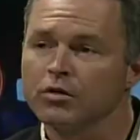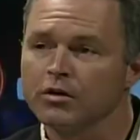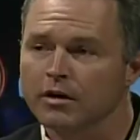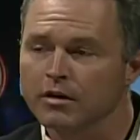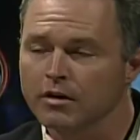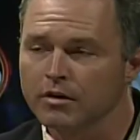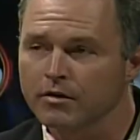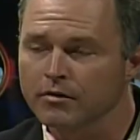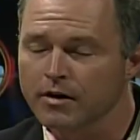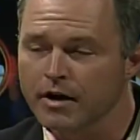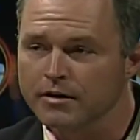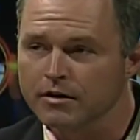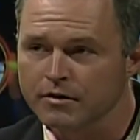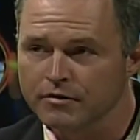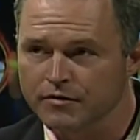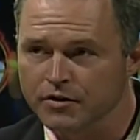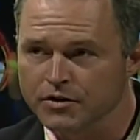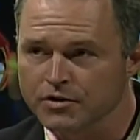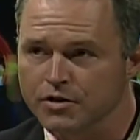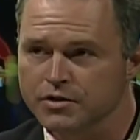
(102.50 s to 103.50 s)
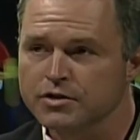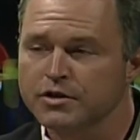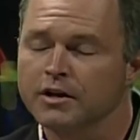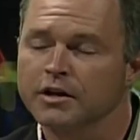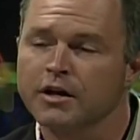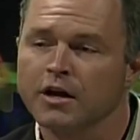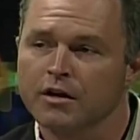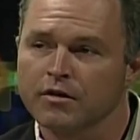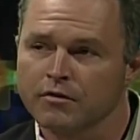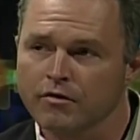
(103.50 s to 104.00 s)
elected officials
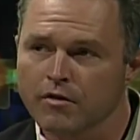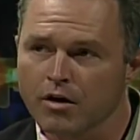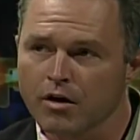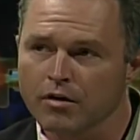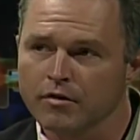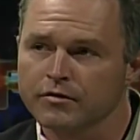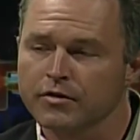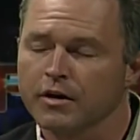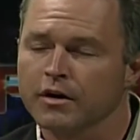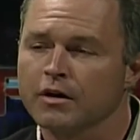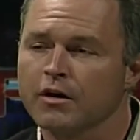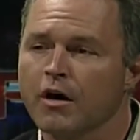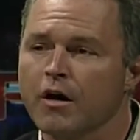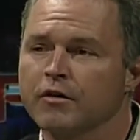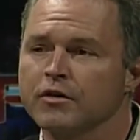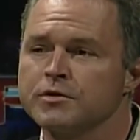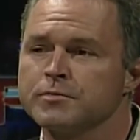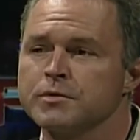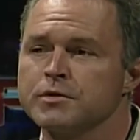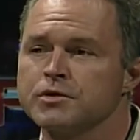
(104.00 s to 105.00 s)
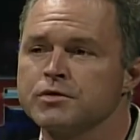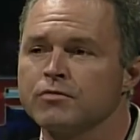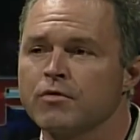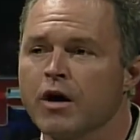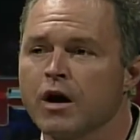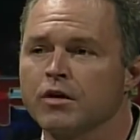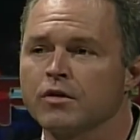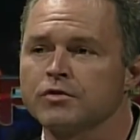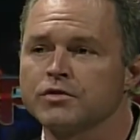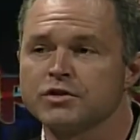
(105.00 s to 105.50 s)
did get involved, and Congressman
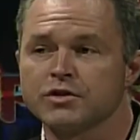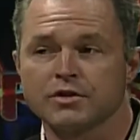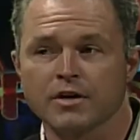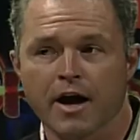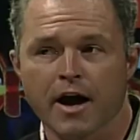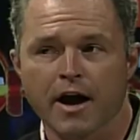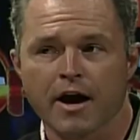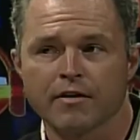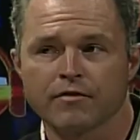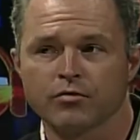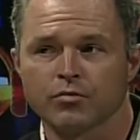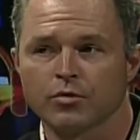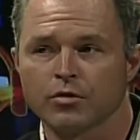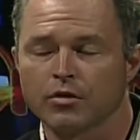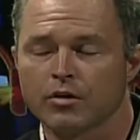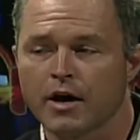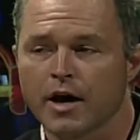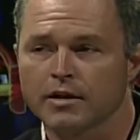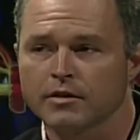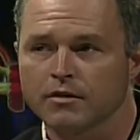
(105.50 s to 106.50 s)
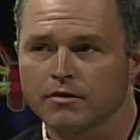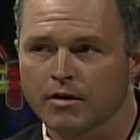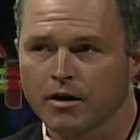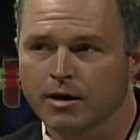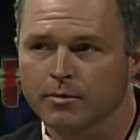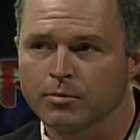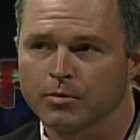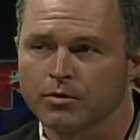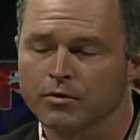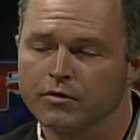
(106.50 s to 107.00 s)
Serrano's staff were at the
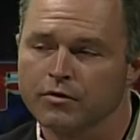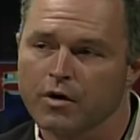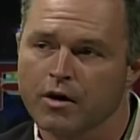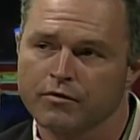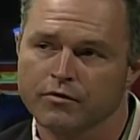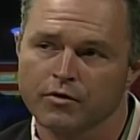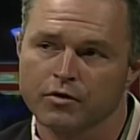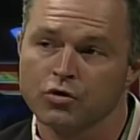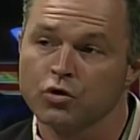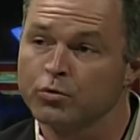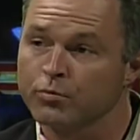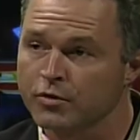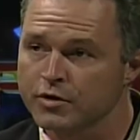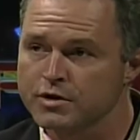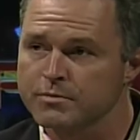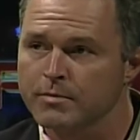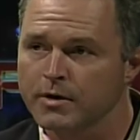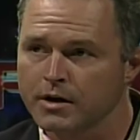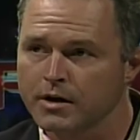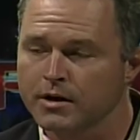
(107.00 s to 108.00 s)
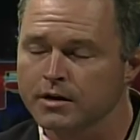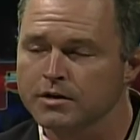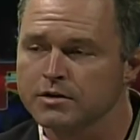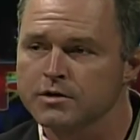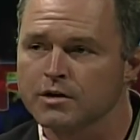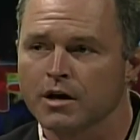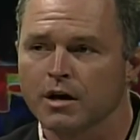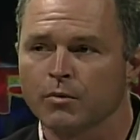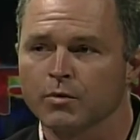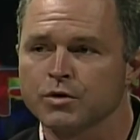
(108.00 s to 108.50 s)
table for numerous
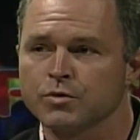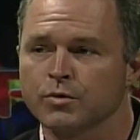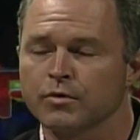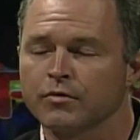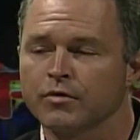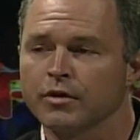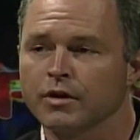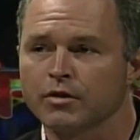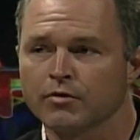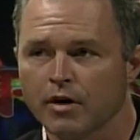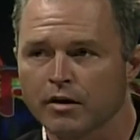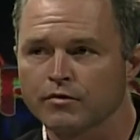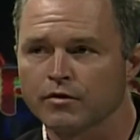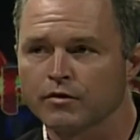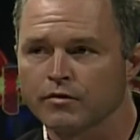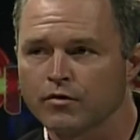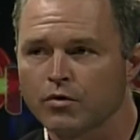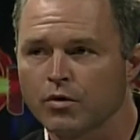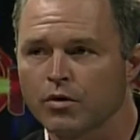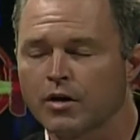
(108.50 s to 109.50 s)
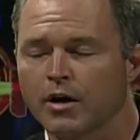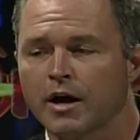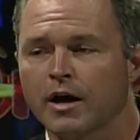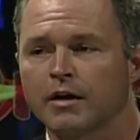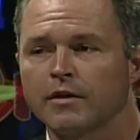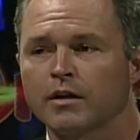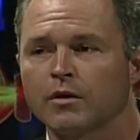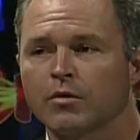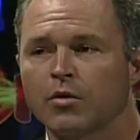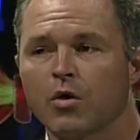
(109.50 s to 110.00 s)
meetings, which we were really grateful for,
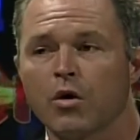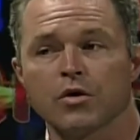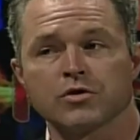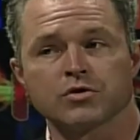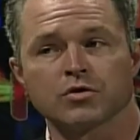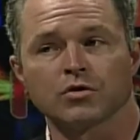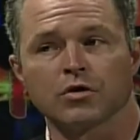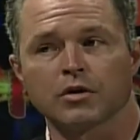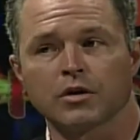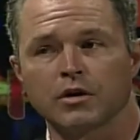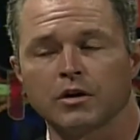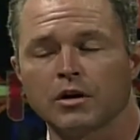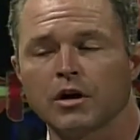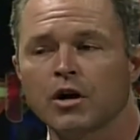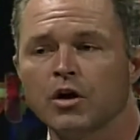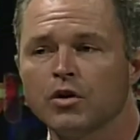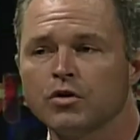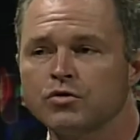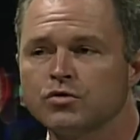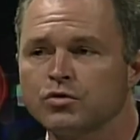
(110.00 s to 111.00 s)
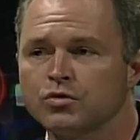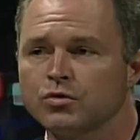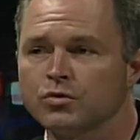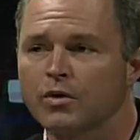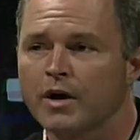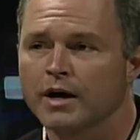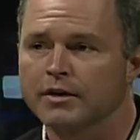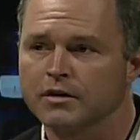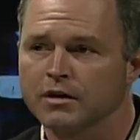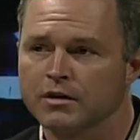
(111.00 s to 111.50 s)
and they were also looking
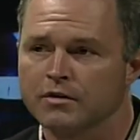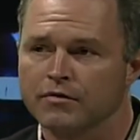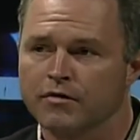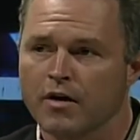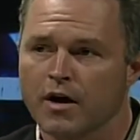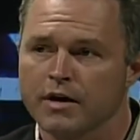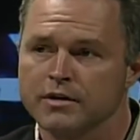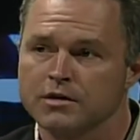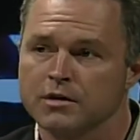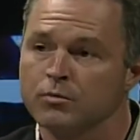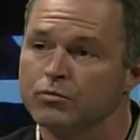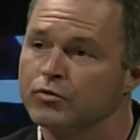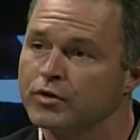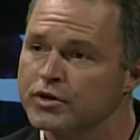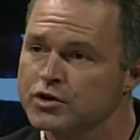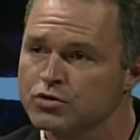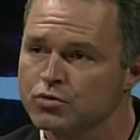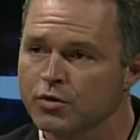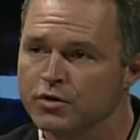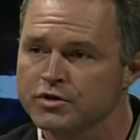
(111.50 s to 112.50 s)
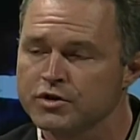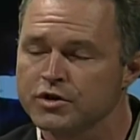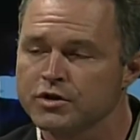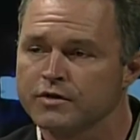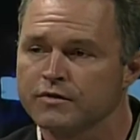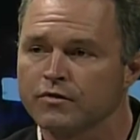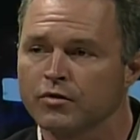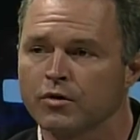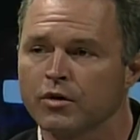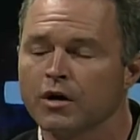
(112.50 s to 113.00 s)
to identify some
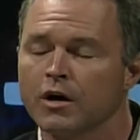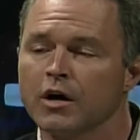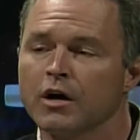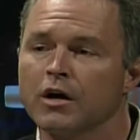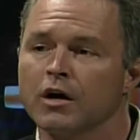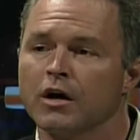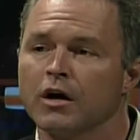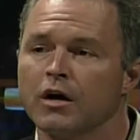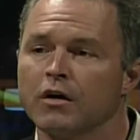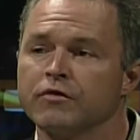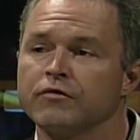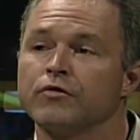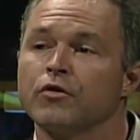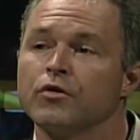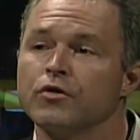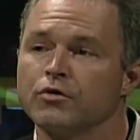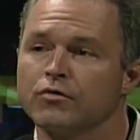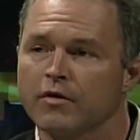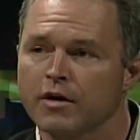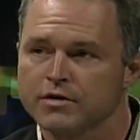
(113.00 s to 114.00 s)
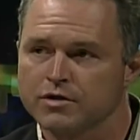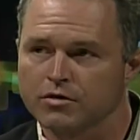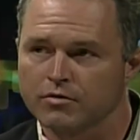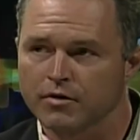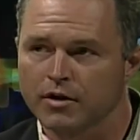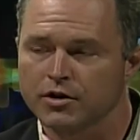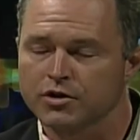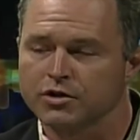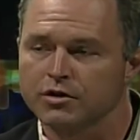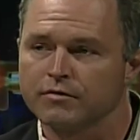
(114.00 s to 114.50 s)
resources for further
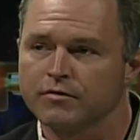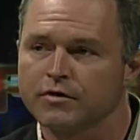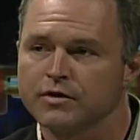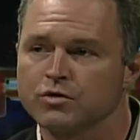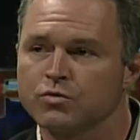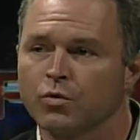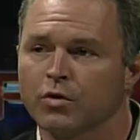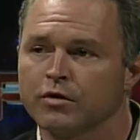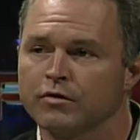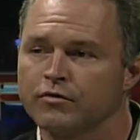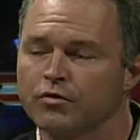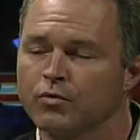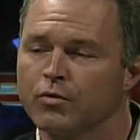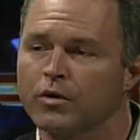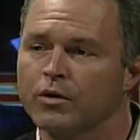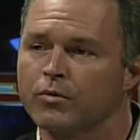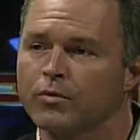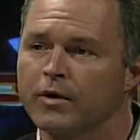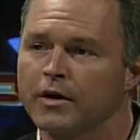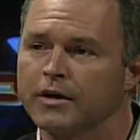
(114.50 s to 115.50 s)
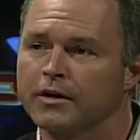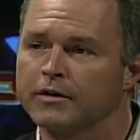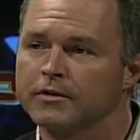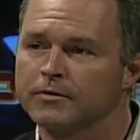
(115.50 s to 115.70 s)
restoration of this wonderful waterway.